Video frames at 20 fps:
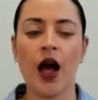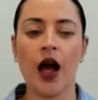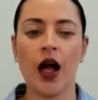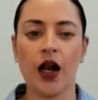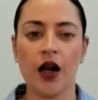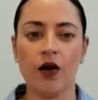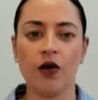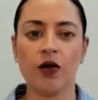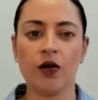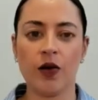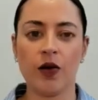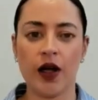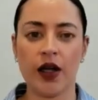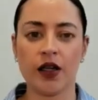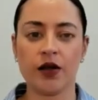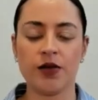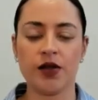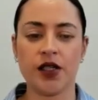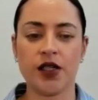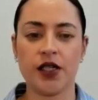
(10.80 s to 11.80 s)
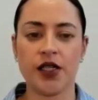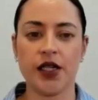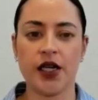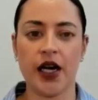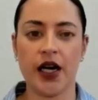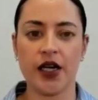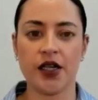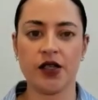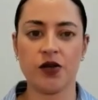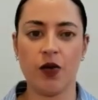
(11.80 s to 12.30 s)
Hello and welcome to
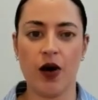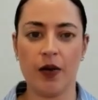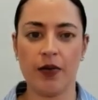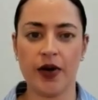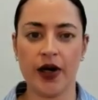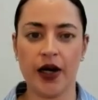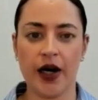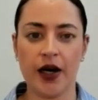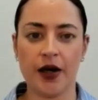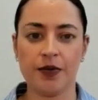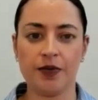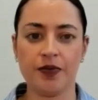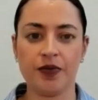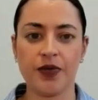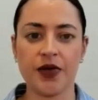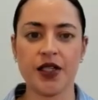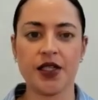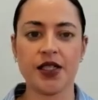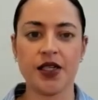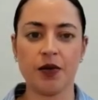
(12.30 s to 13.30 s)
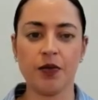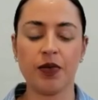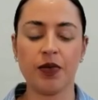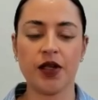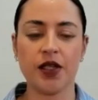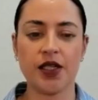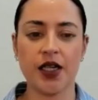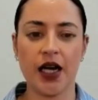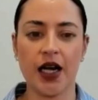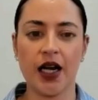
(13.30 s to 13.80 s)
today's webinar, Simple
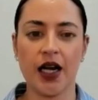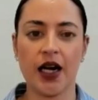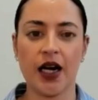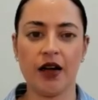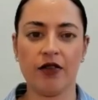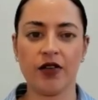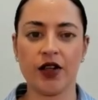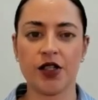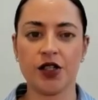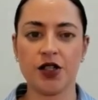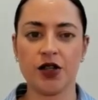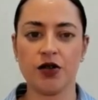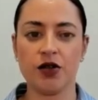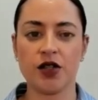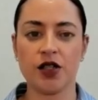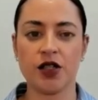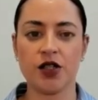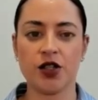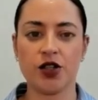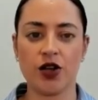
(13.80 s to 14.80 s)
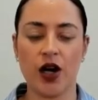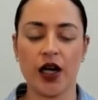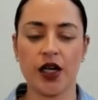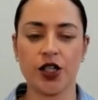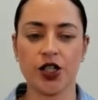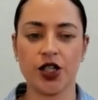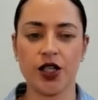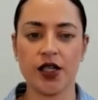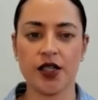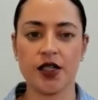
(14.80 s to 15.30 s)
Daily Living Tools and
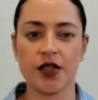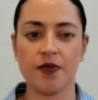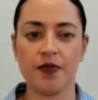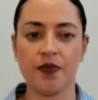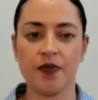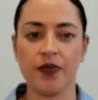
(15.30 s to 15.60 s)
Strategies.